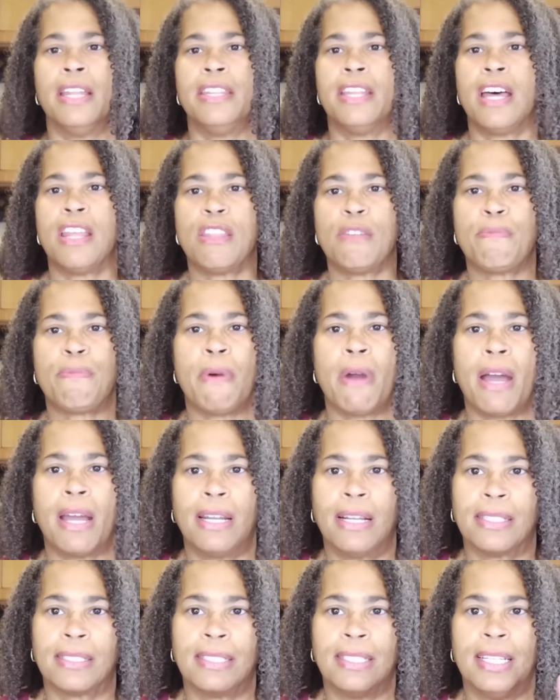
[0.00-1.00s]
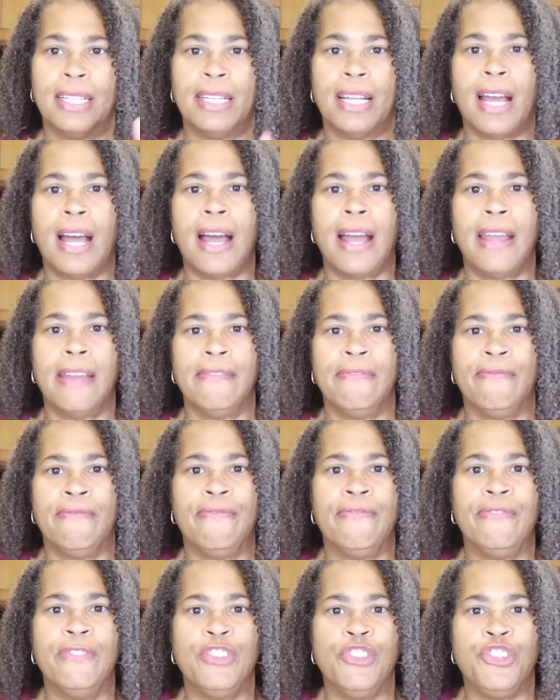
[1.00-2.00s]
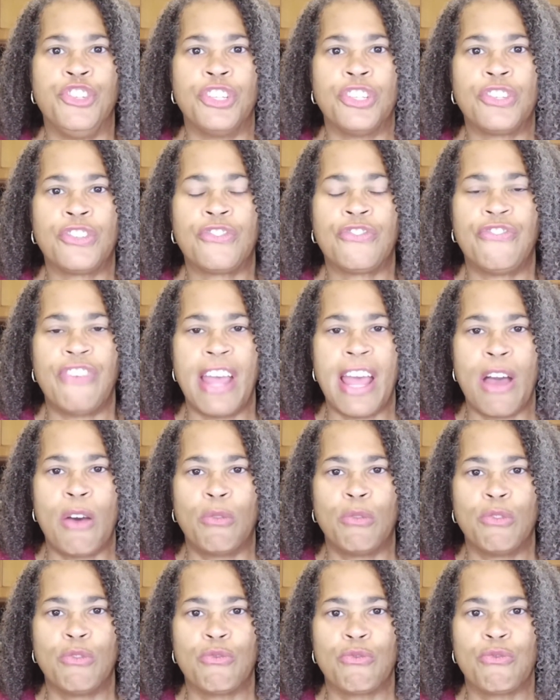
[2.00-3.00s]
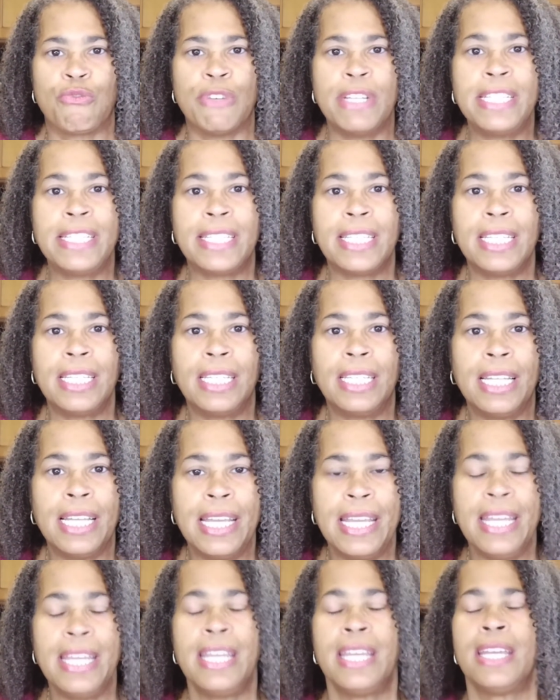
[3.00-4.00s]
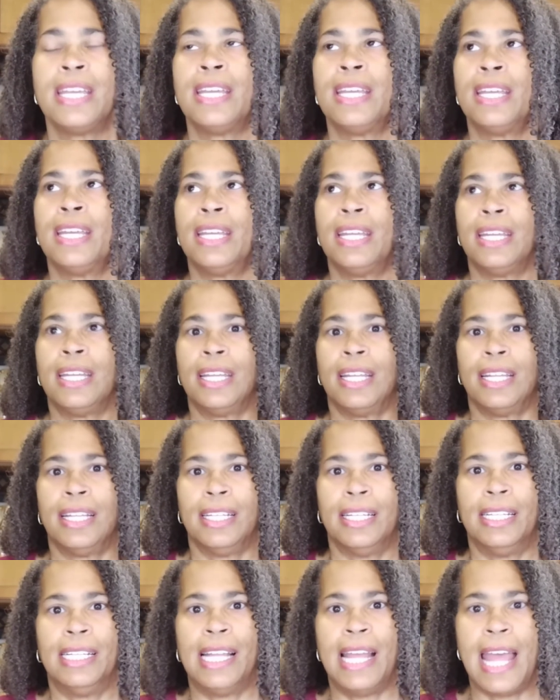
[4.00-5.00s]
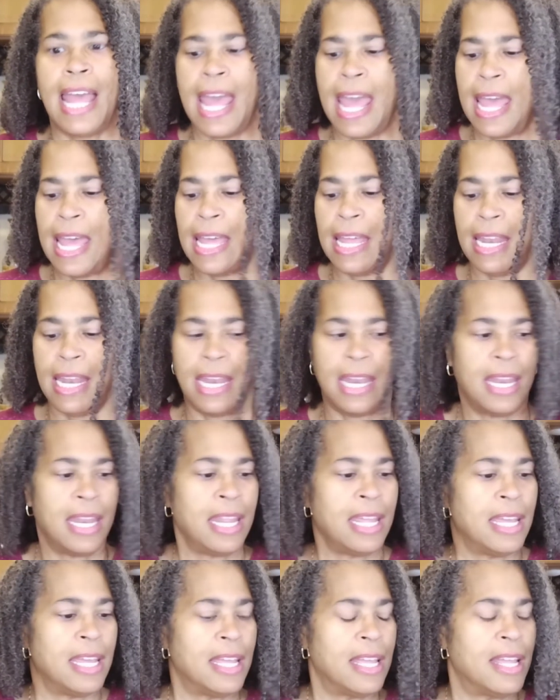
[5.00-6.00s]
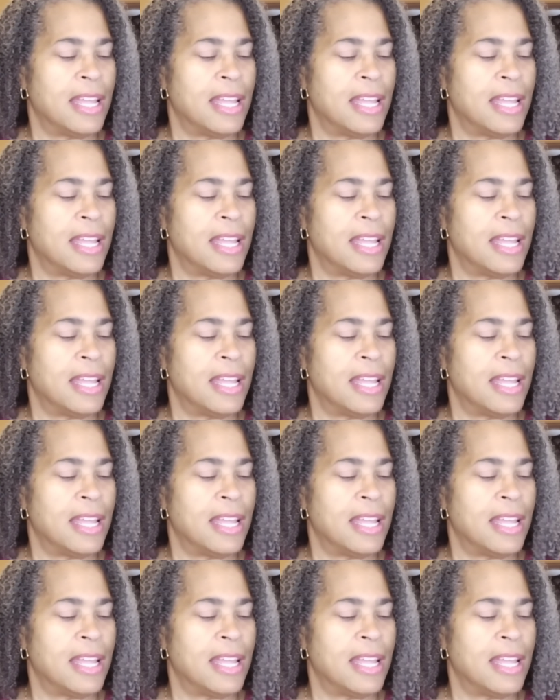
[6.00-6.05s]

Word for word: Another product that I just found recently, and